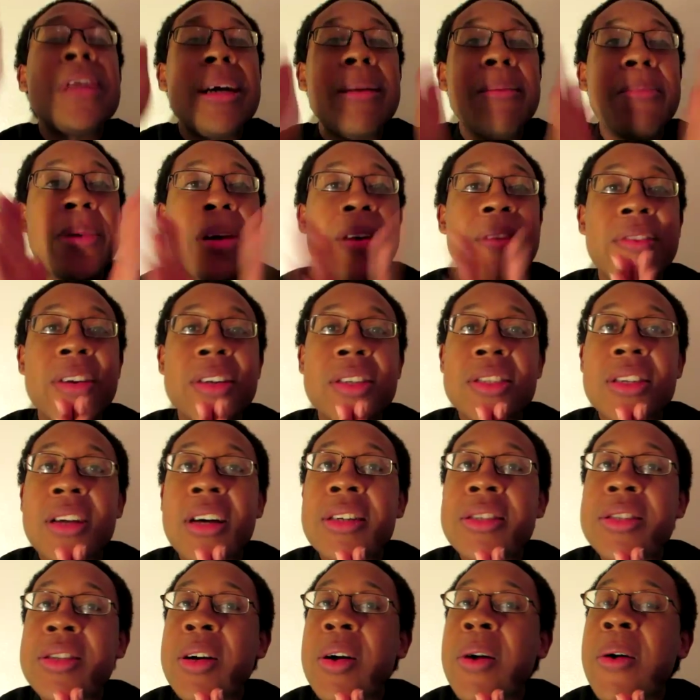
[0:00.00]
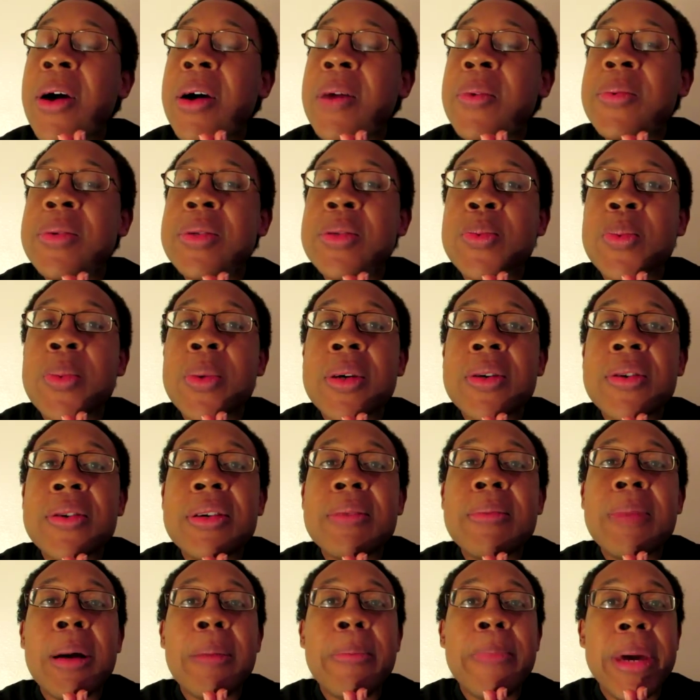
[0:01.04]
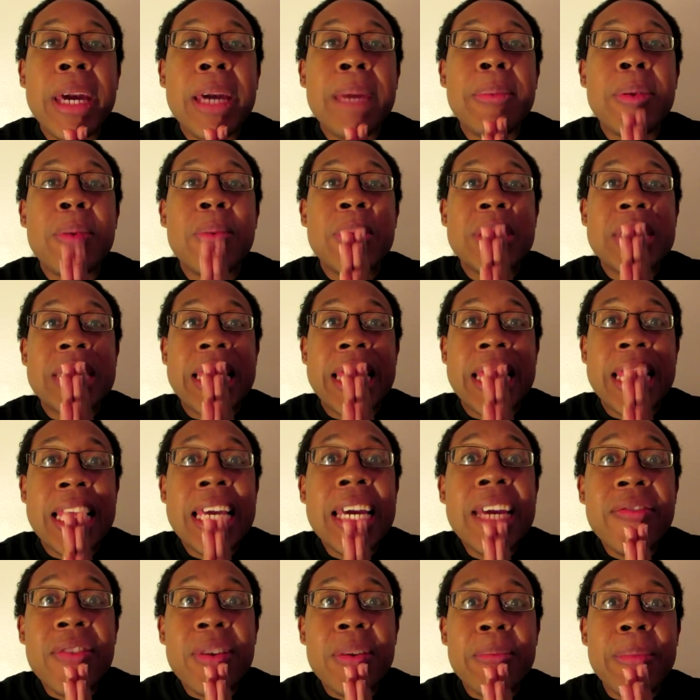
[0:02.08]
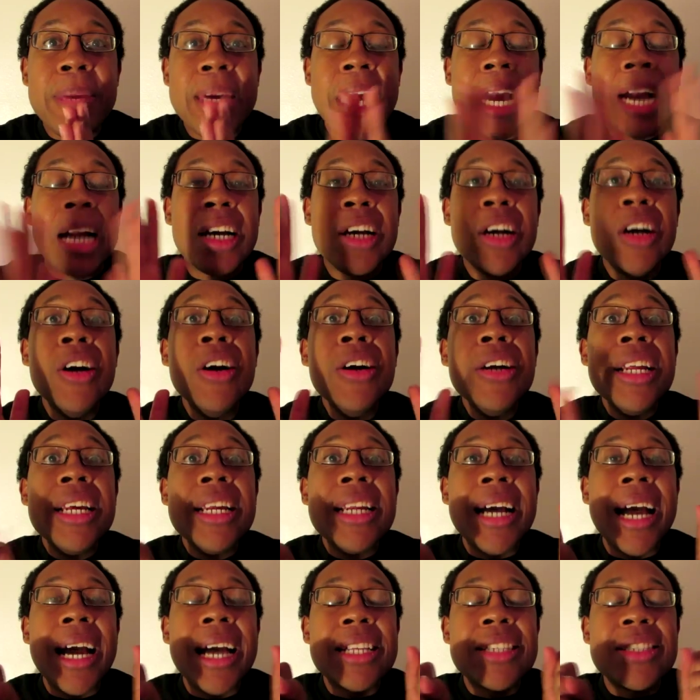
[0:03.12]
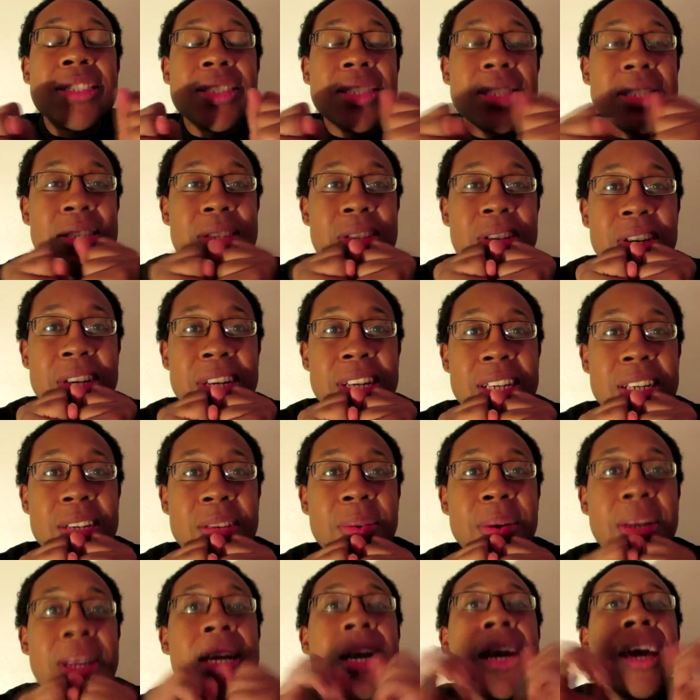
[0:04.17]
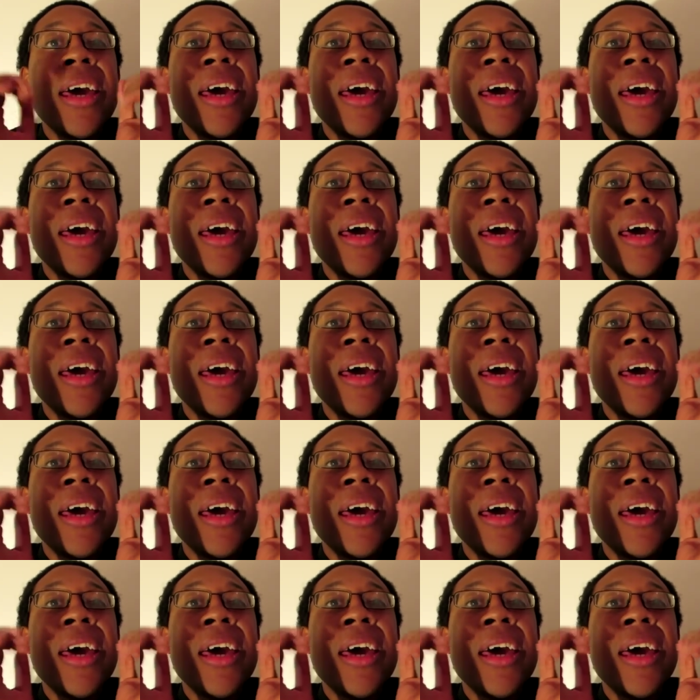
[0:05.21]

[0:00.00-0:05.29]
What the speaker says: above, because y'all know I was worried my baby was leaving me. I just couldn't do it.